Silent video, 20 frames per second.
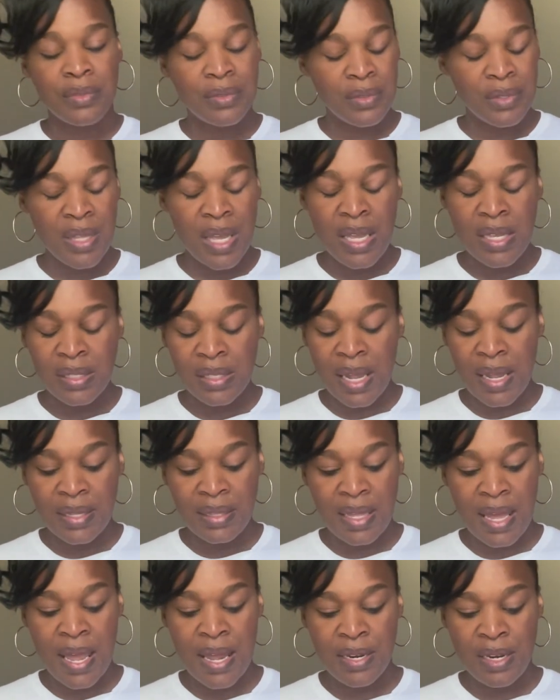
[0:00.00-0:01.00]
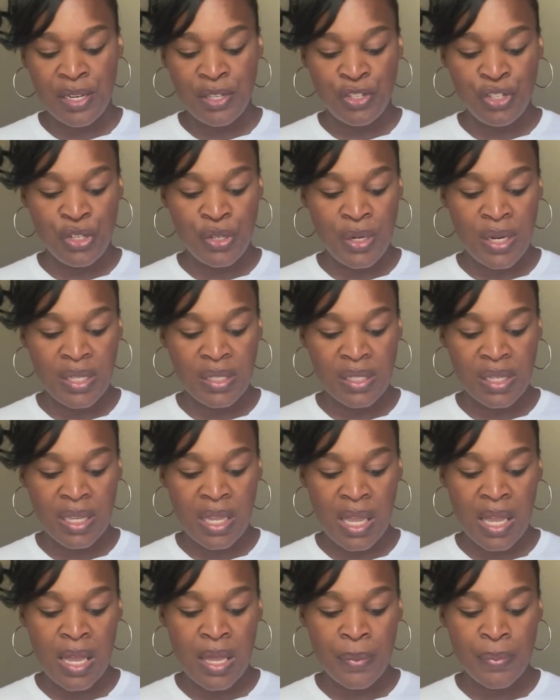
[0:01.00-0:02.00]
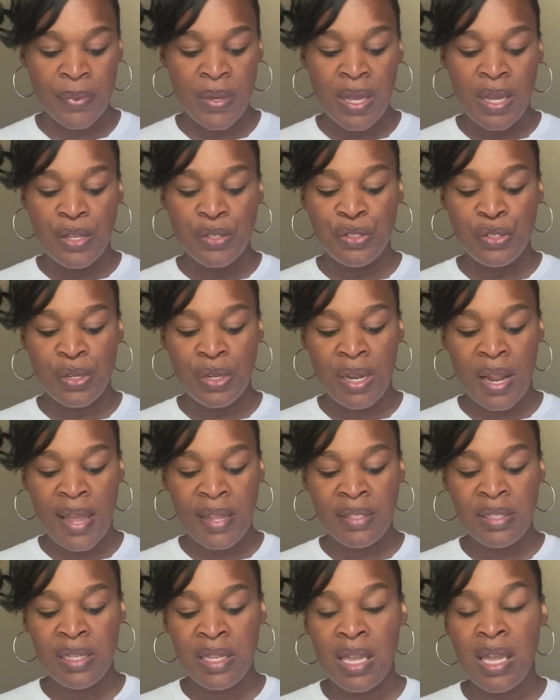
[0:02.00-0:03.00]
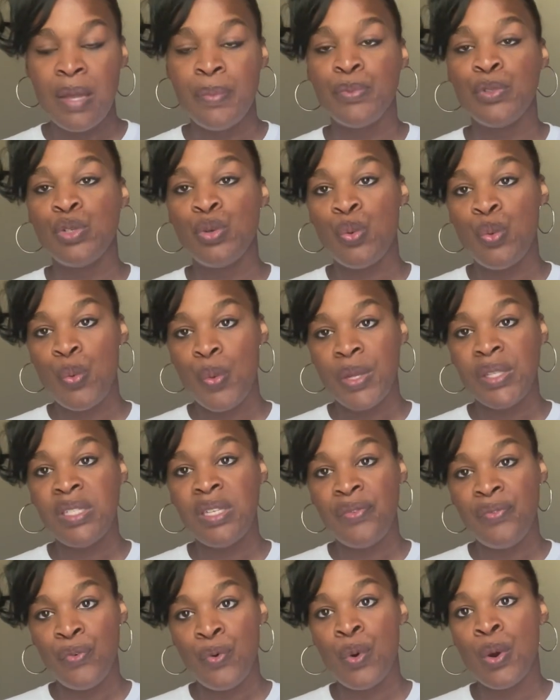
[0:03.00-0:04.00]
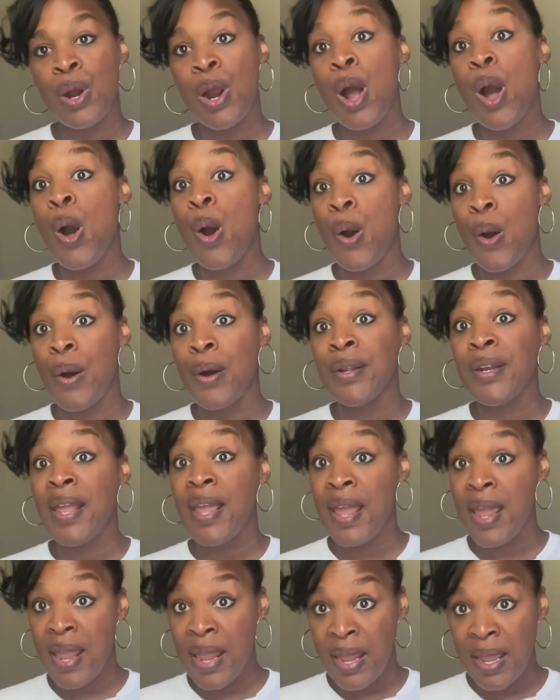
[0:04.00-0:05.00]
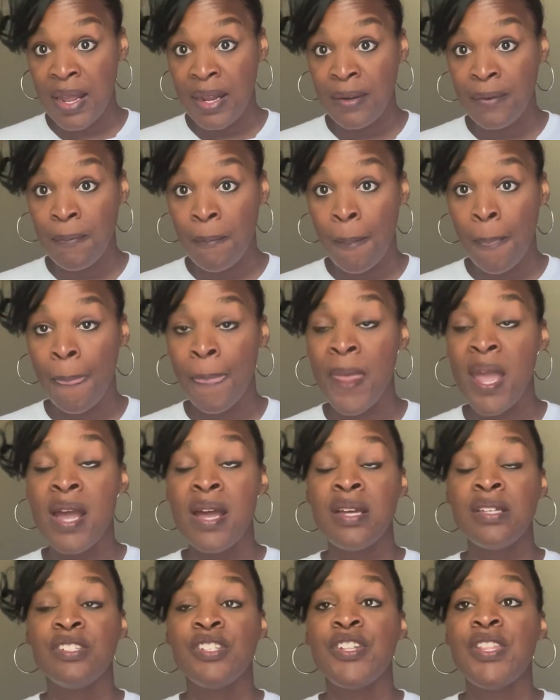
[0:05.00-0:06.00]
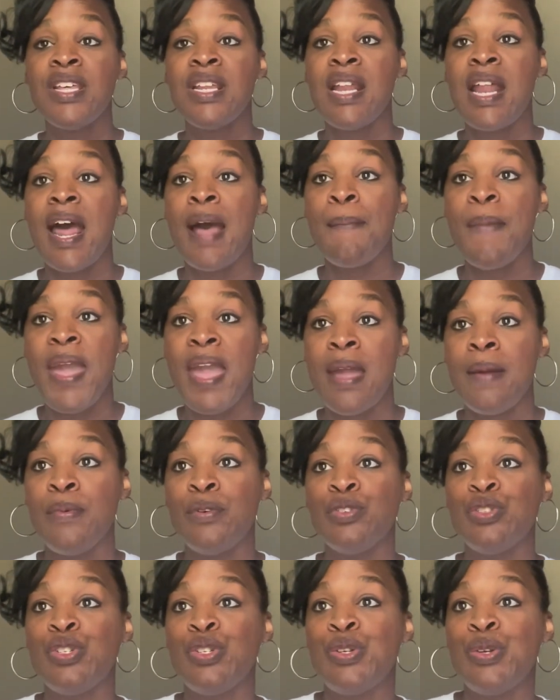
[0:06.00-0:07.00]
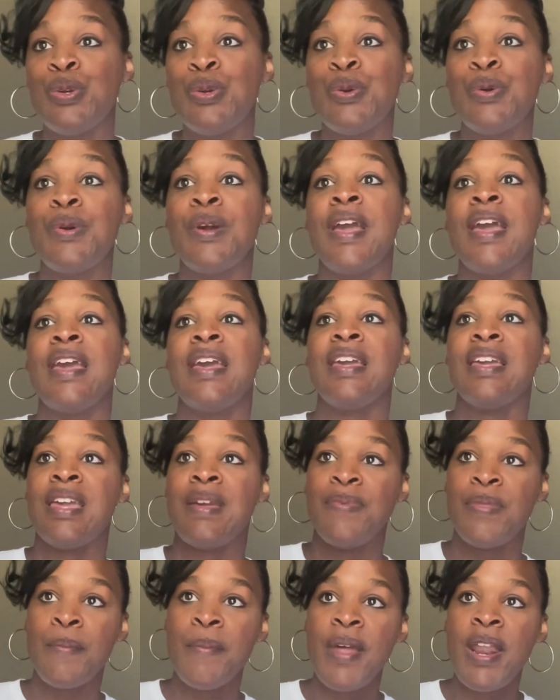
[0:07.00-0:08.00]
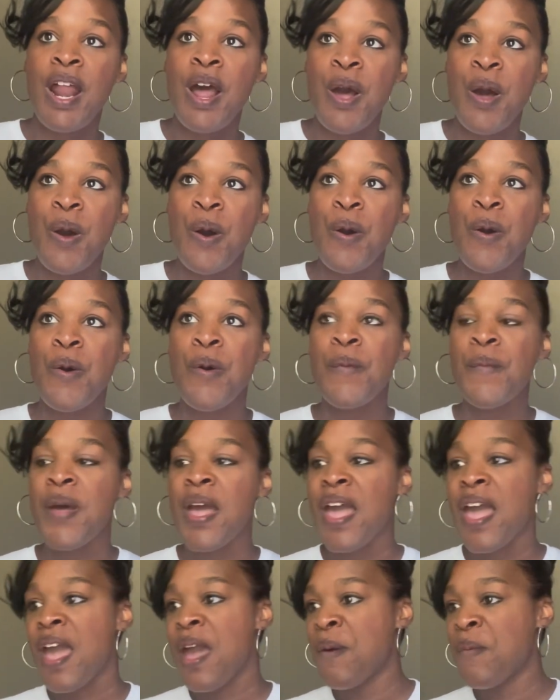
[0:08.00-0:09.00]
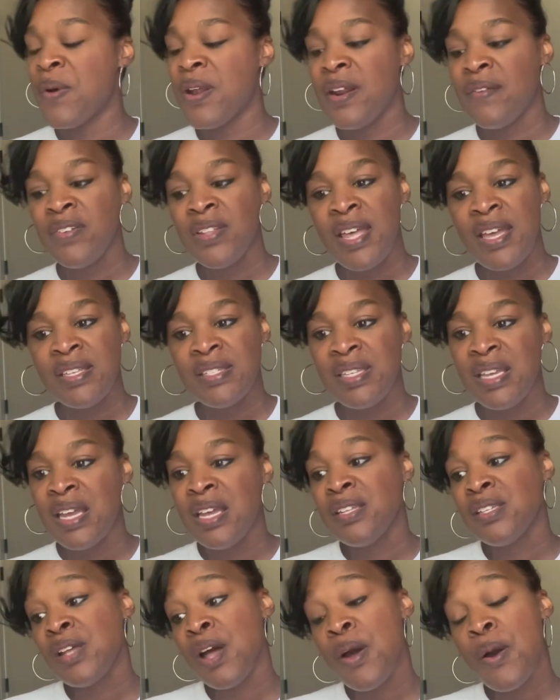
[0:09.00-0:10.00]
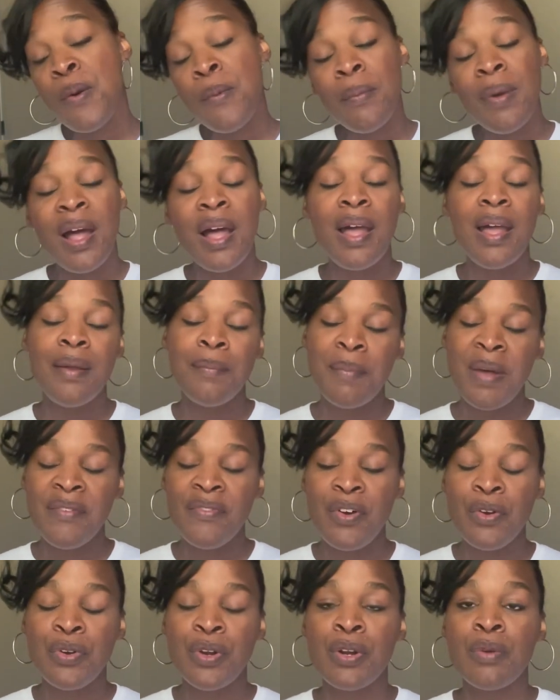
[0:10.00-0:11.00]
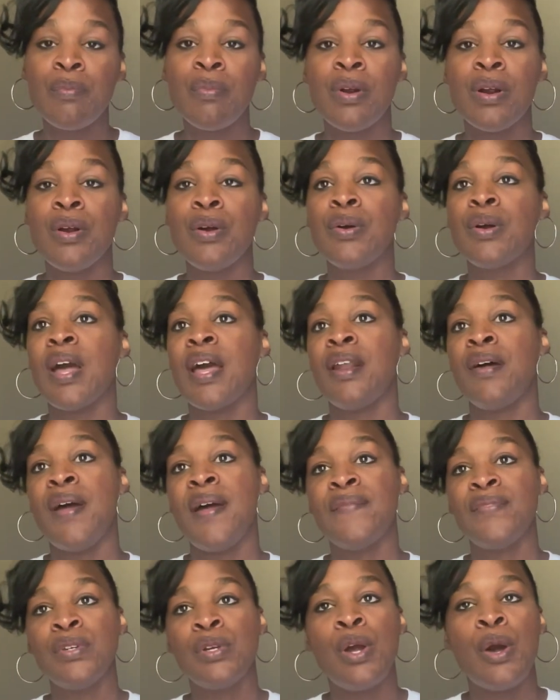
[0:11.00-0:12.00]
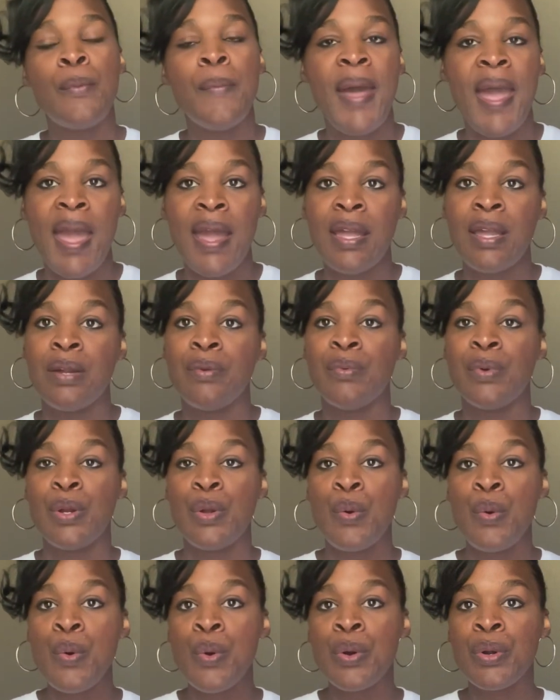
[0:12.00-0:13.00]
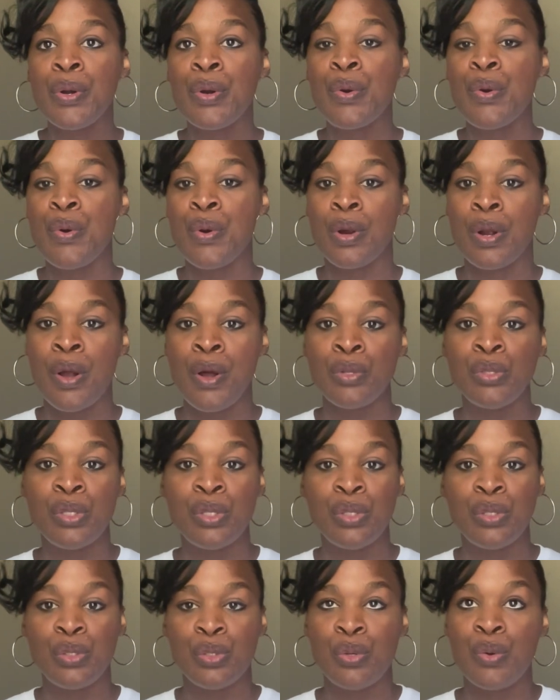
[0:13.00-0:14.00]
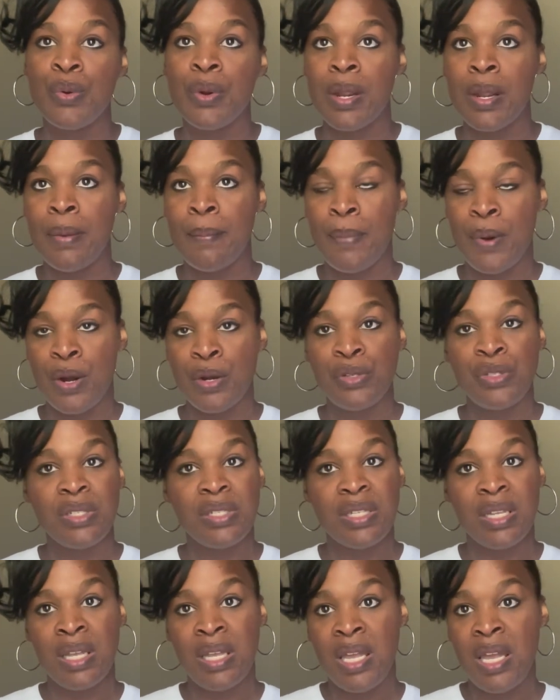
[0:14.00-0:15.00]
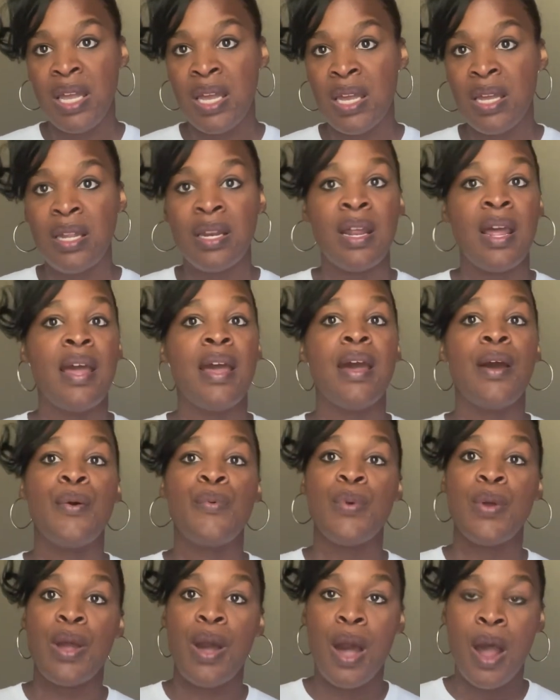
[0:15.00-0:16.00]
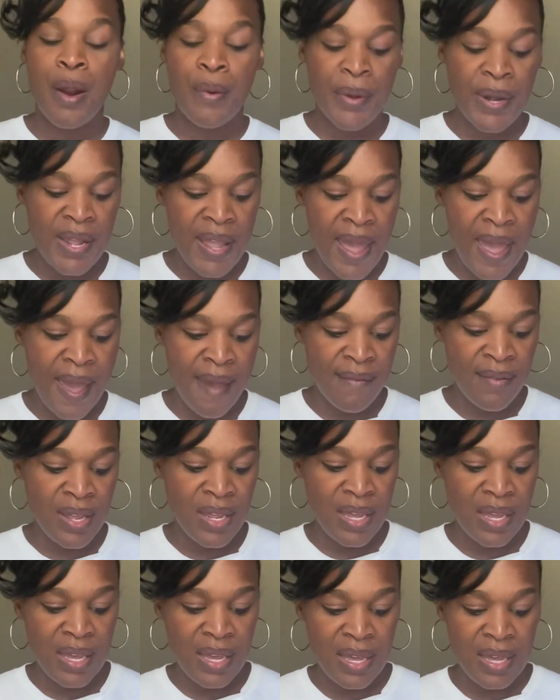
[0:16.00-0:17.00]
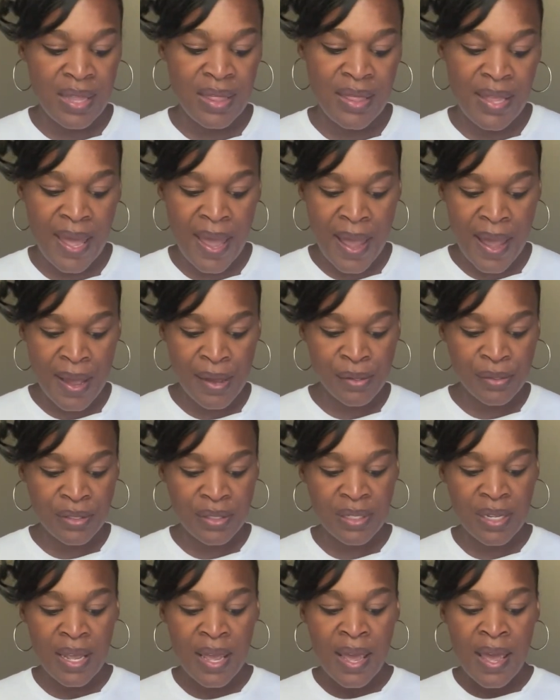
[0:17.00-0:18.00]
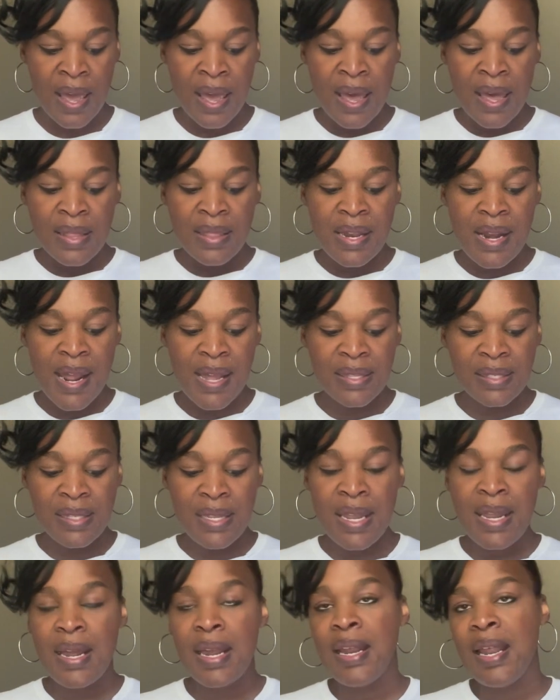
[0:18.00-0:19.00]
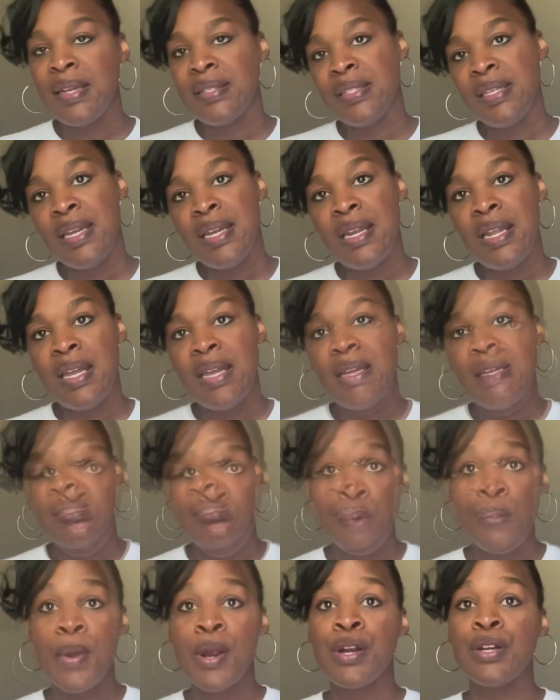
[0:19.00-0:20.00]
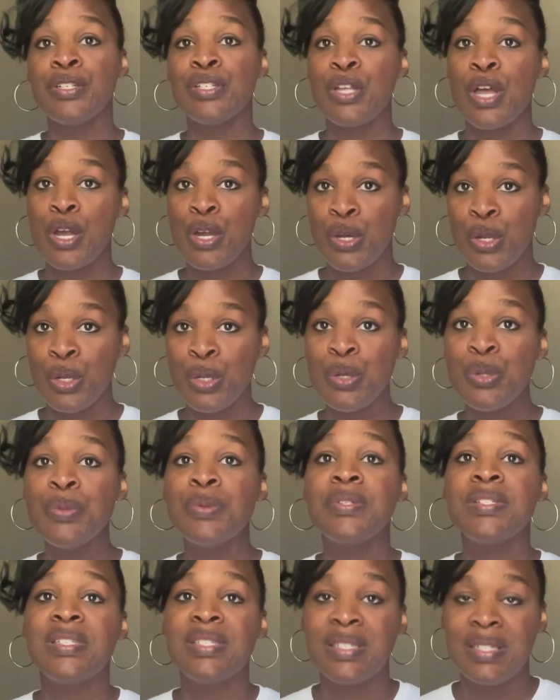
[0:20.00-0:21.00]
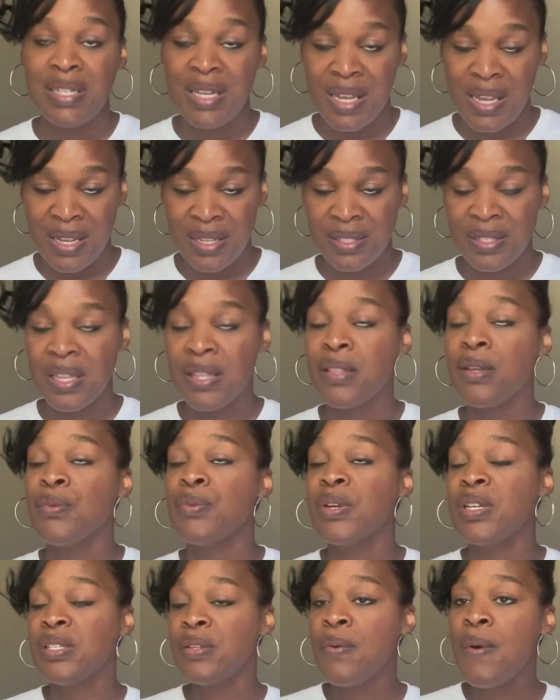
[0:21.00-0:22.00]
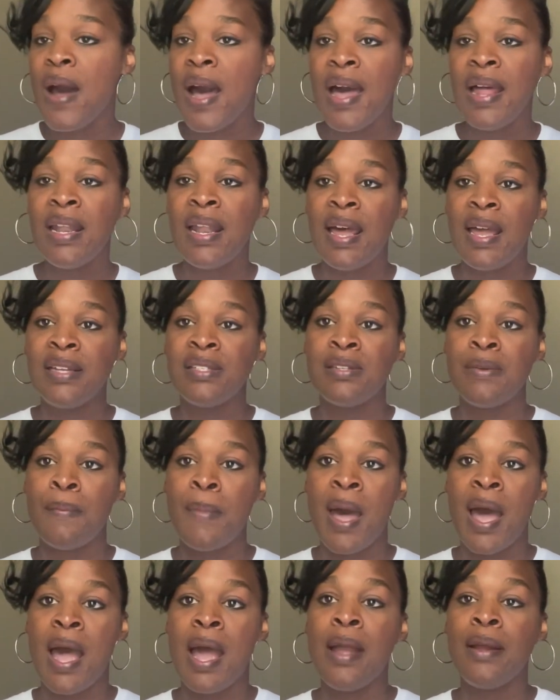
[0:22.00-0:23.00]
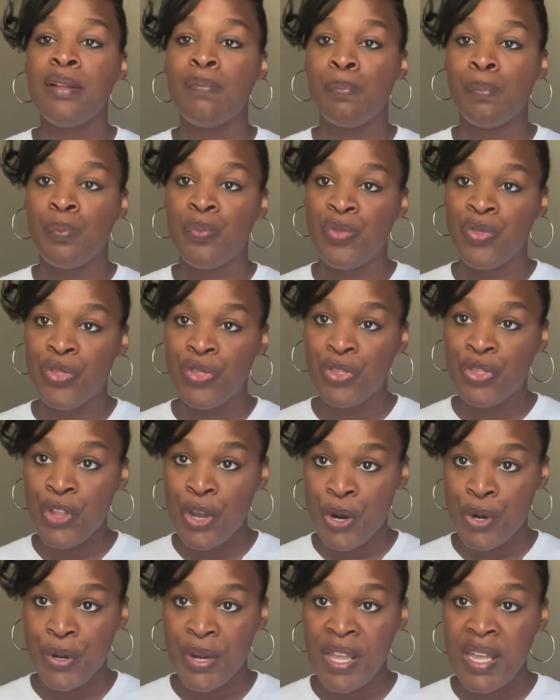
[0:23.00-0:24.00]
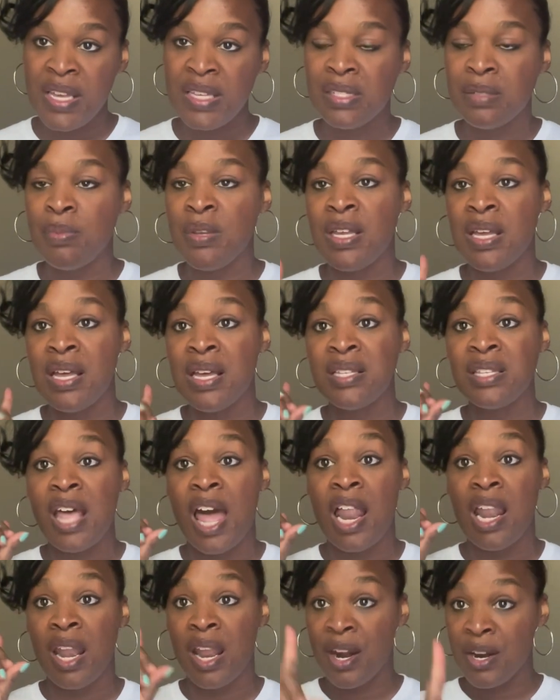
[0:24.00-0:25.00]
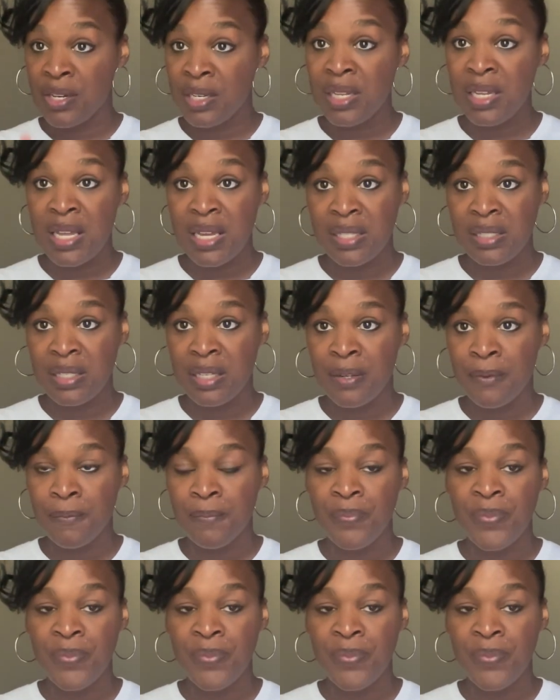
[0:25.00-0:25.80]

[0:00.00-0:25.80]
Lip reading: things like that that you need to keep. So I like to keep 24 on hand so that I'm able to keep them at home, and whenever they say, oh, my folder broke, I don't have to go back and reorder or go to the store and purchase again. We already have it in the house. The next thing I like to get is Elmer's glue sticks, and the reason why I like to buy 30 is because I learned a lesson.